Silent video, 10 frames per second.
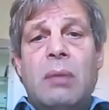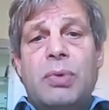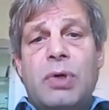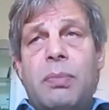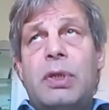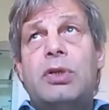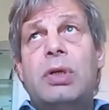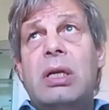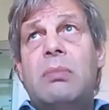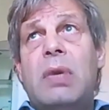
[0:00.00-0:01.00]
proper
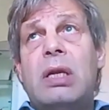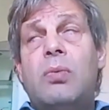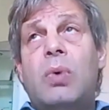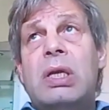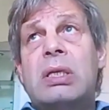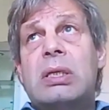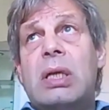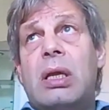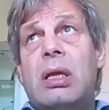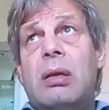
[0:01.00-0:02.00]
treatment with,
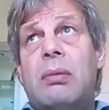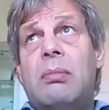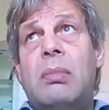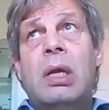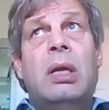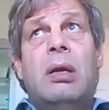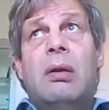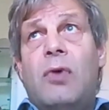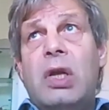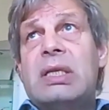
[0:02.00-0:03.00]

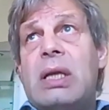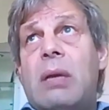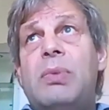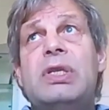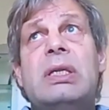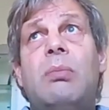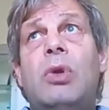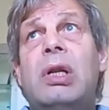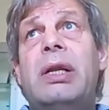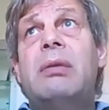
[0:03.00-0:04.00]
for example,
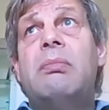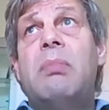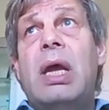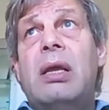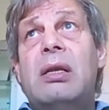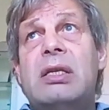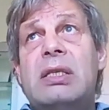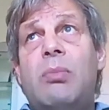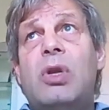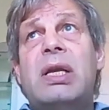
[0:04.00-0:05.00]
stimulants
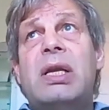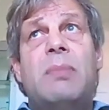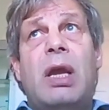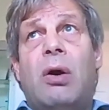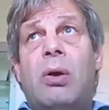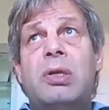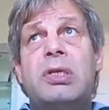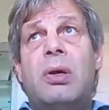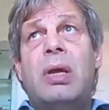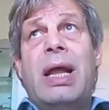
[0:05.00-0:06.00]
may
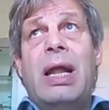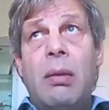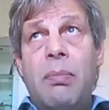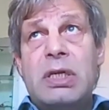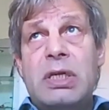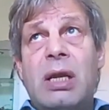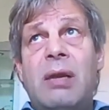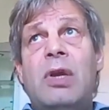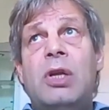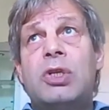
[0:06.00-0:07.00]
also help the
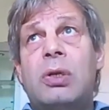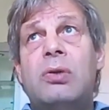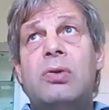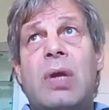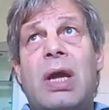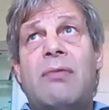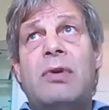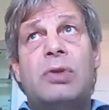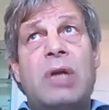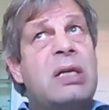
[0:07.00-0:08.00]
individual to have a
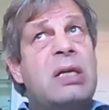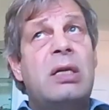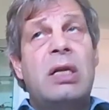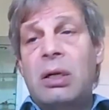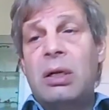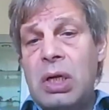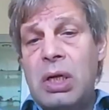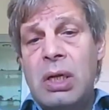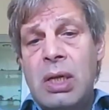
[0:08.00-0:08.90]
greater degree